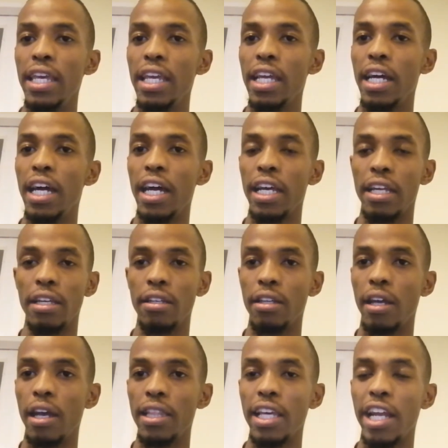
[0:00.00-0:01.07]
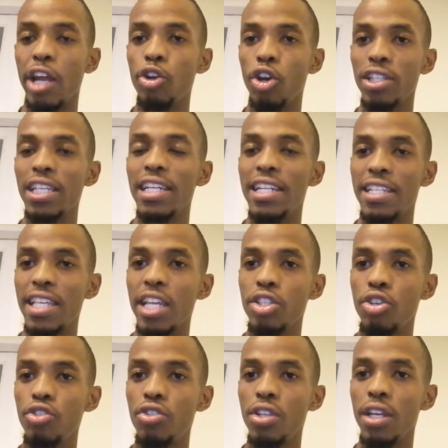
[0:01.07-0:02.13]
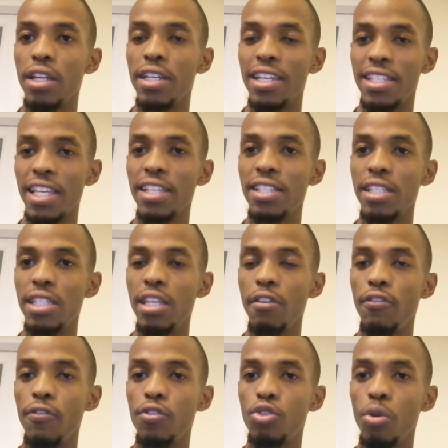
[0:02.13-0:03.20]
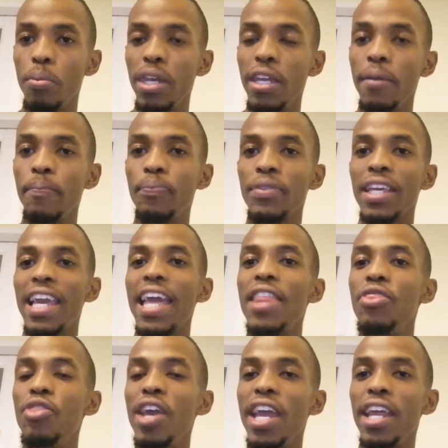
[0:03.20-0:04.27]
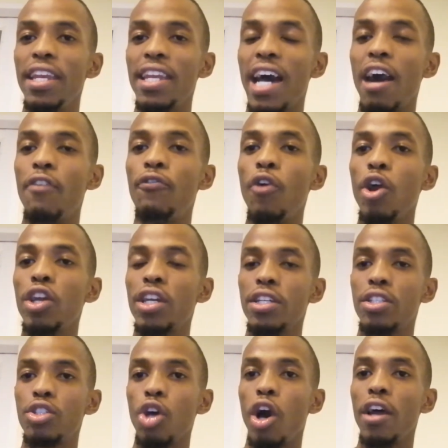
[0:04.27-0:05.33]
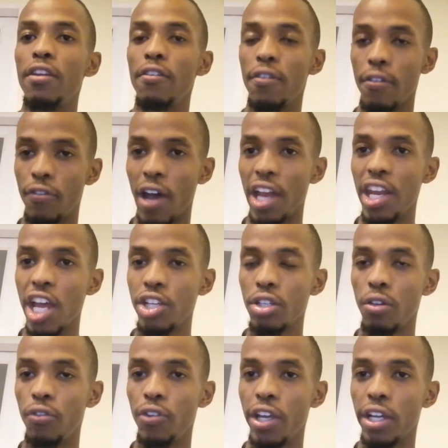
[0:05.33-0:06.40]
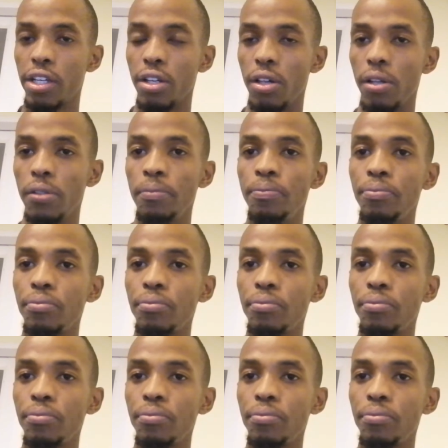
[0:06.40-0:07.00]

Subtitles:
that are not a necessity to me, and then I focused on financial vehicle.